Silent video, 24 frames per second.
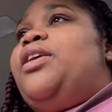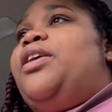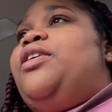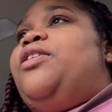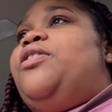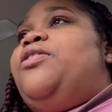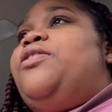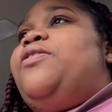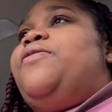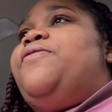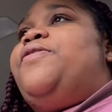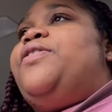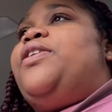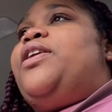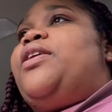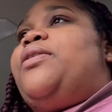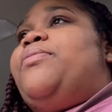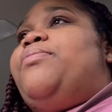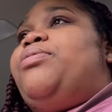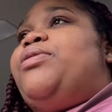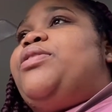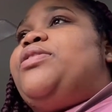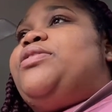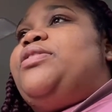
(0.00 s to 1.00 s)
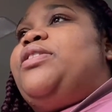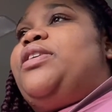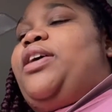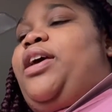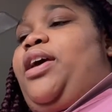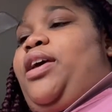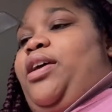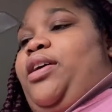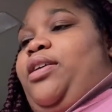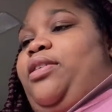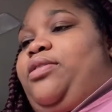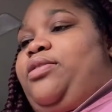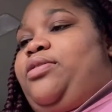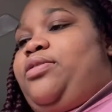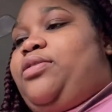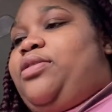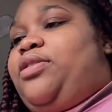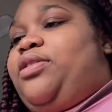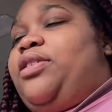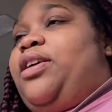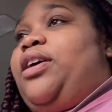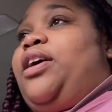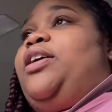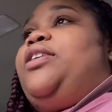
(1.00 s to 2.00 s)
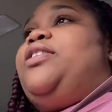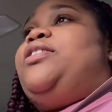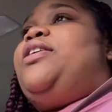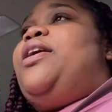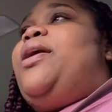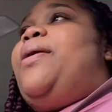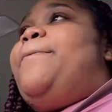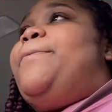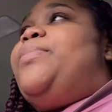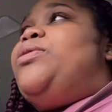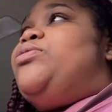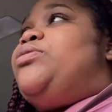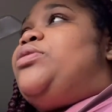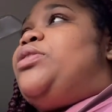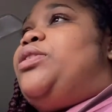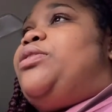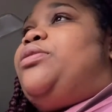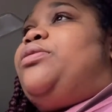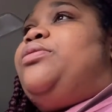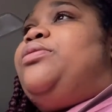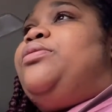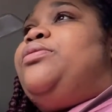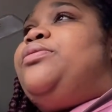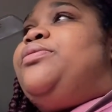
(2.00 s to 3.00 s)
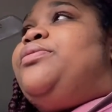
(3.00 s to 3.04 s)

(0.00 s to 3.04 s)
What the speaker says: It don't even feel like I'm pressing the gas because I got the damn boots on.